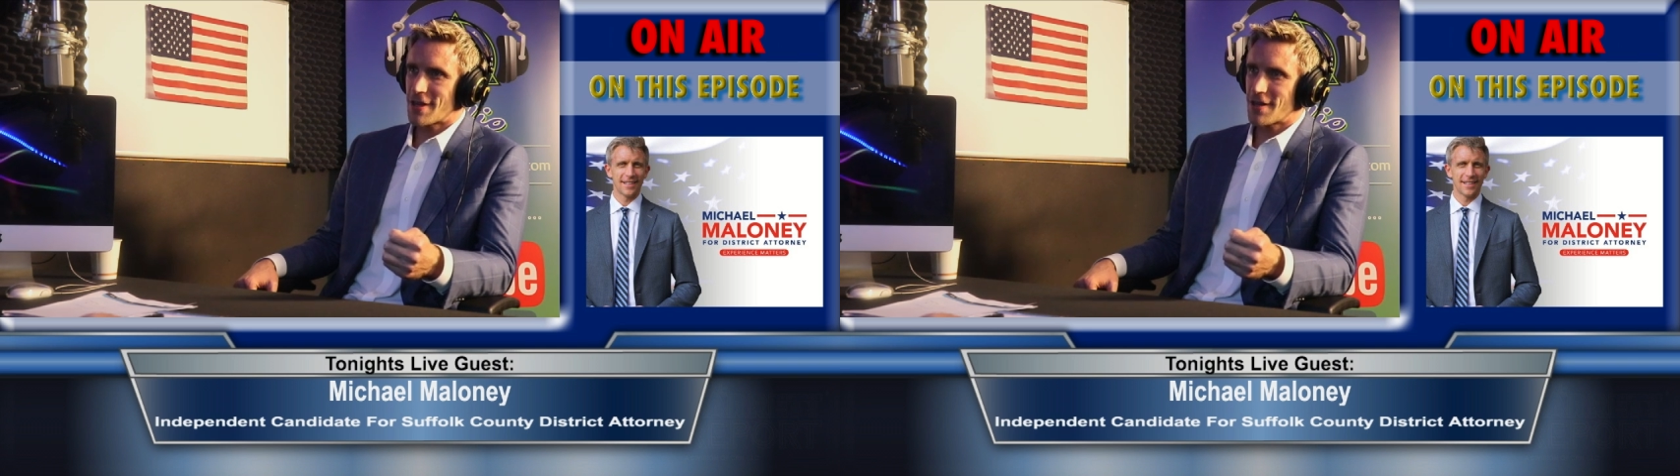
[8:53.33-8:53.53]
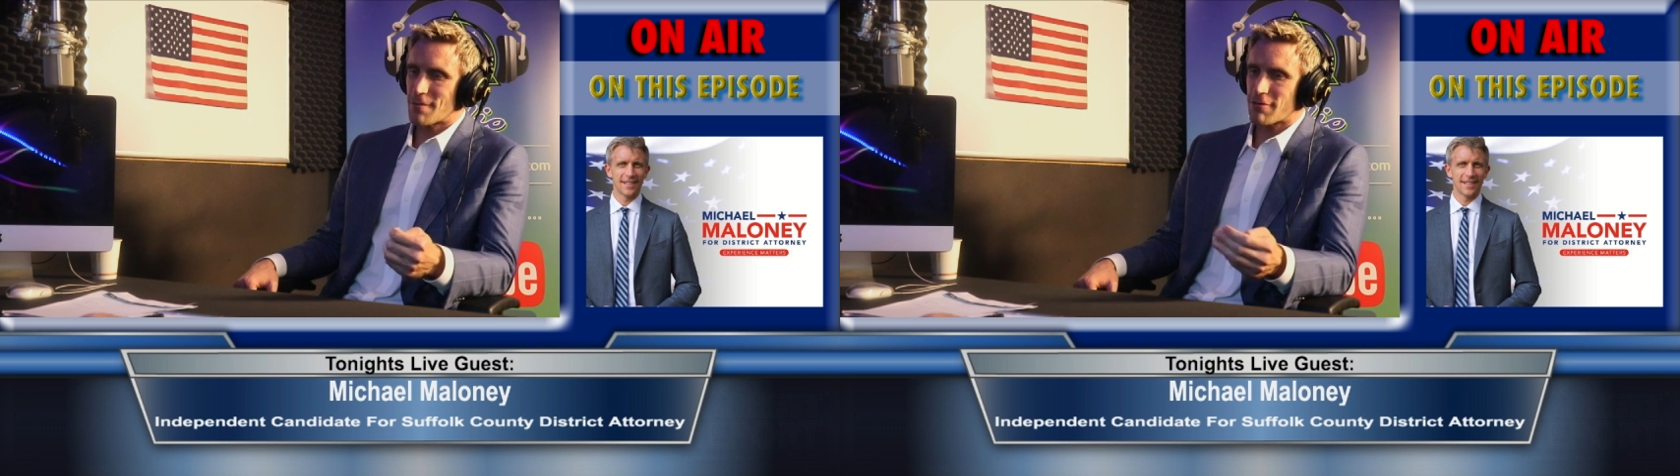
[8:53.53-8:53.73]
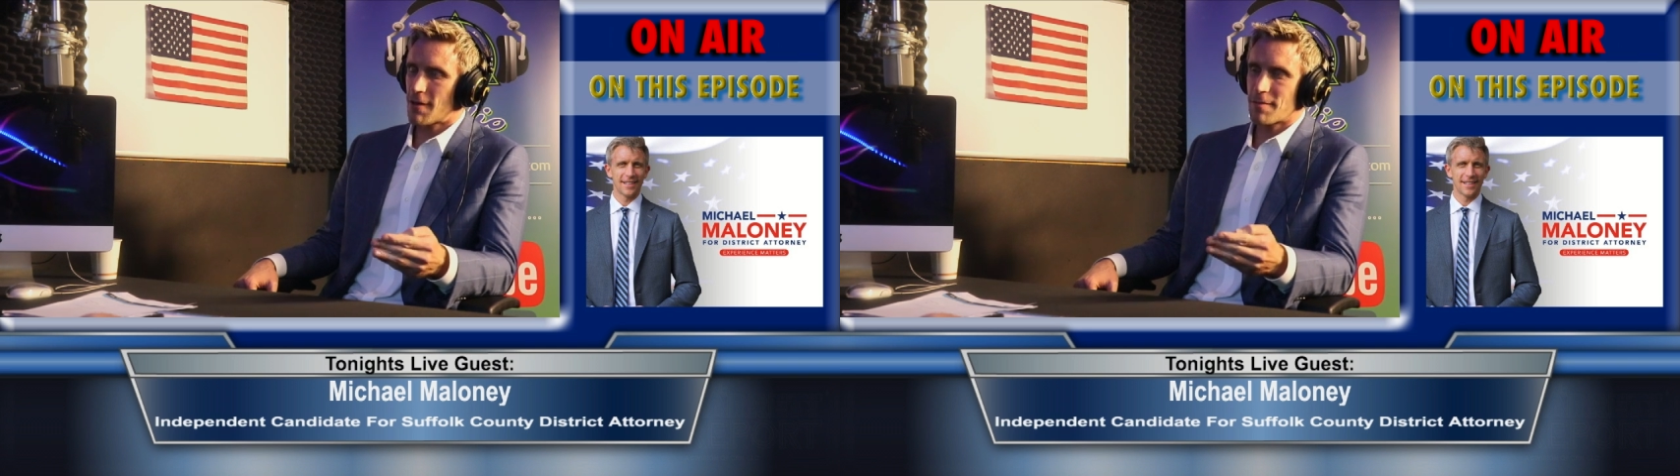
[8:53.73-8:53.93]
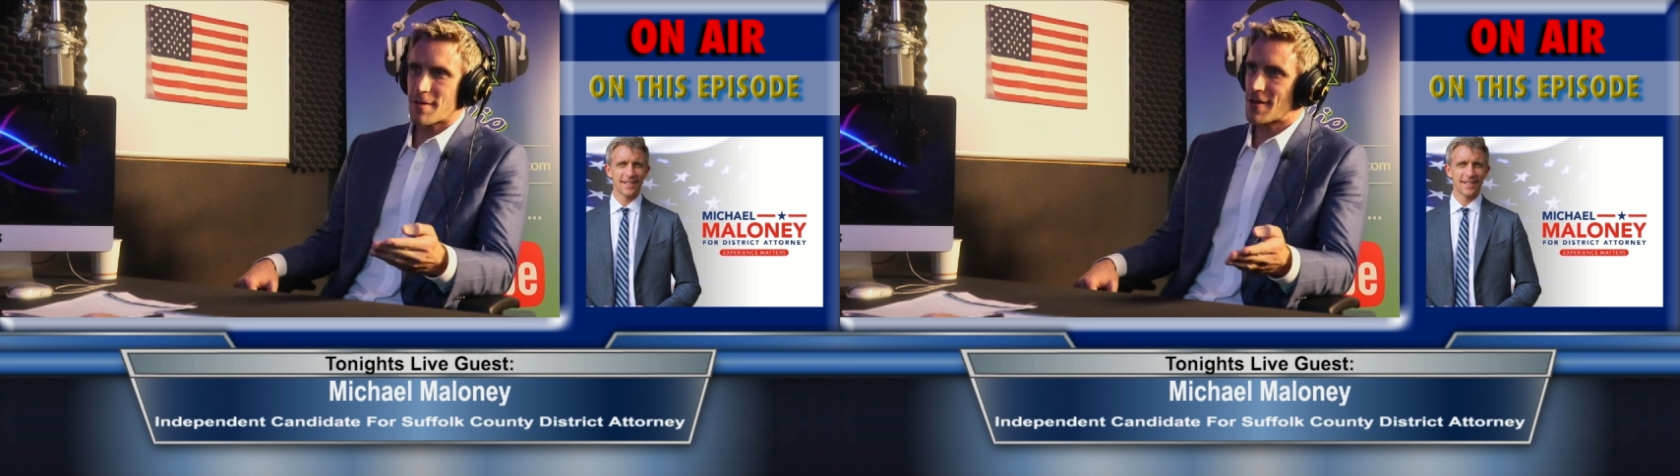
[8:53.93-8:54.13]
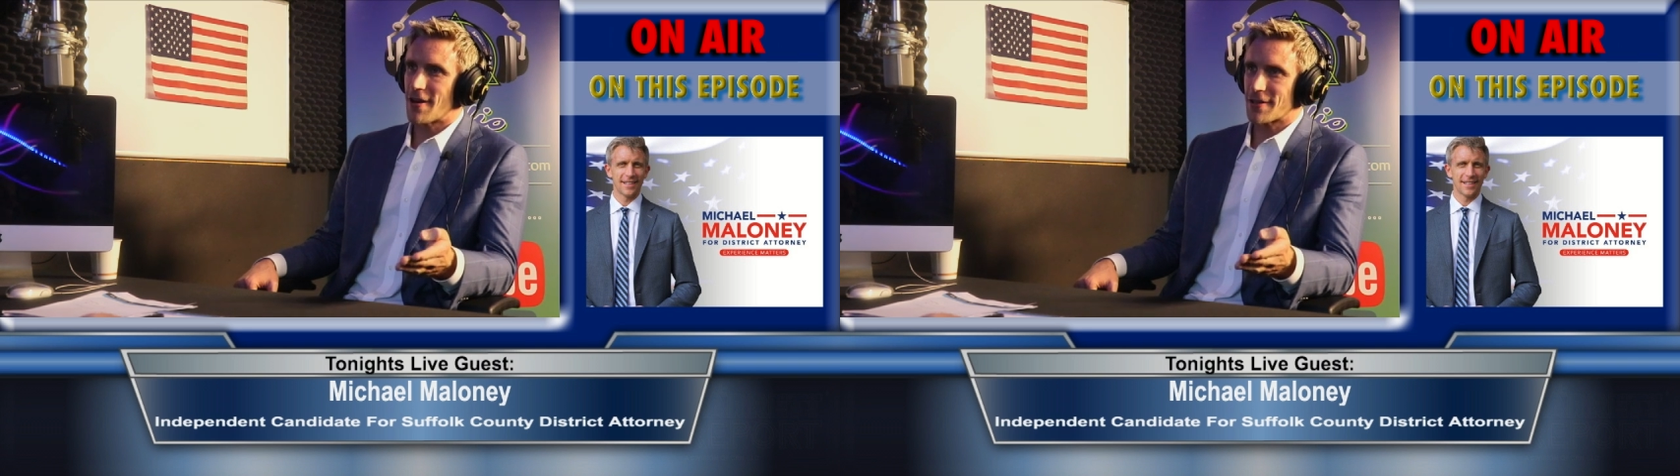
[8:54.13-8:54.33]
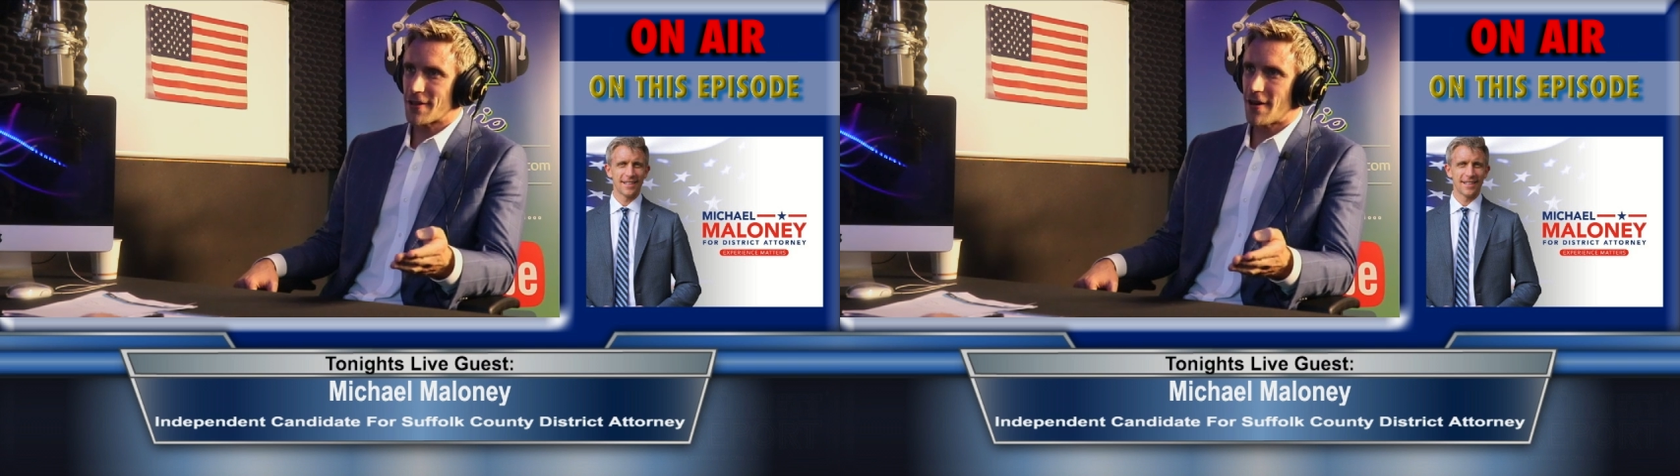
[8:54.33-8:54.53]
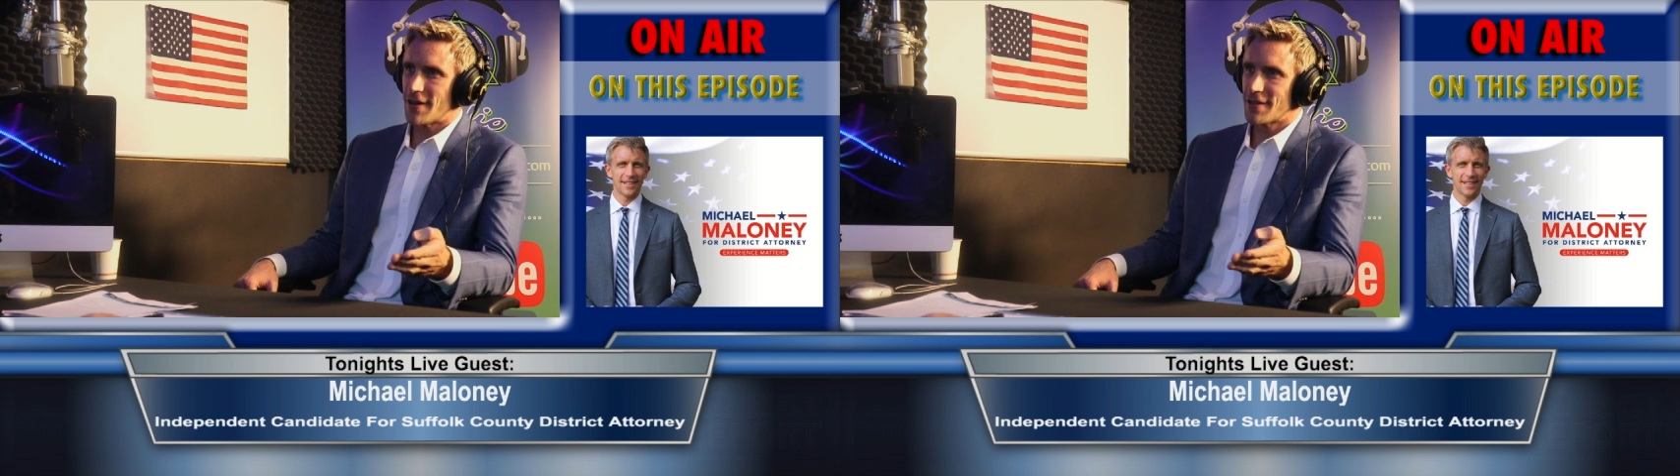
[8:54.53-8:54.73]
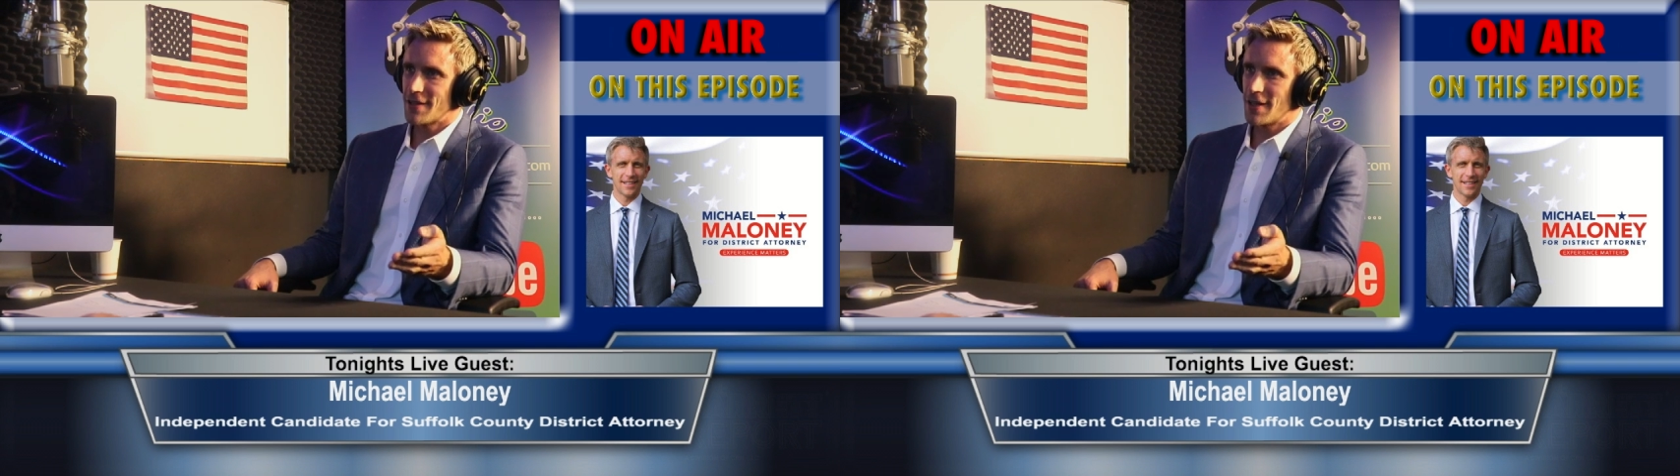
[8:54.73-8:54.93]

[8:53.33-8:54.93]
the problem is not gone.